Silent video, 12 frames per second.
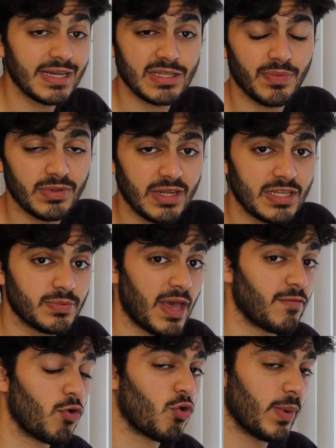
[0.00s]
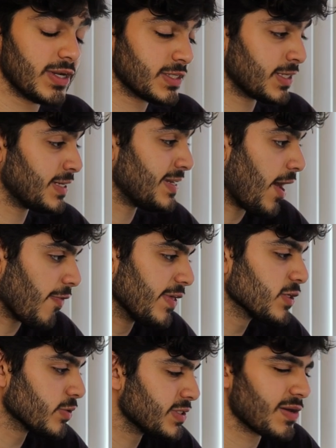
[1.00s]
Next up on the list, we have oral medicine. Now,
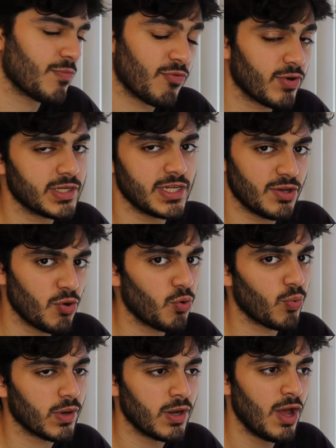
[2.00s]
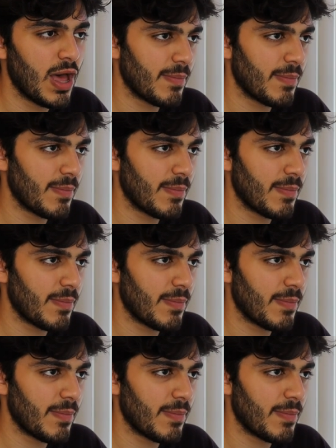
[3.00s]
this one's a pretty cool one.